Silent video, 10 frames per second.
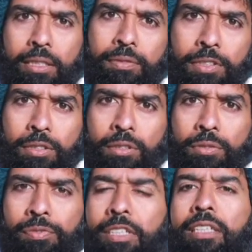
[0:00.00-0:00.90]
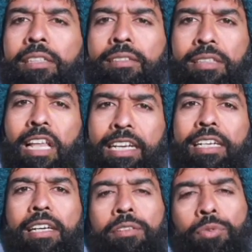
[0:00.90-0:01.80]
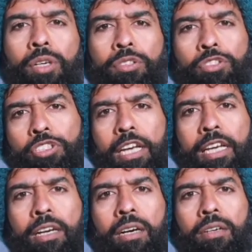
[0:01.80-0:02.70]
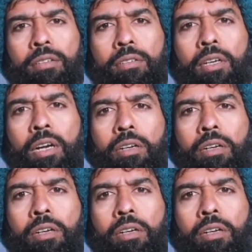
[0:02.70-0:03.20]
and if you do feel his light and want to share how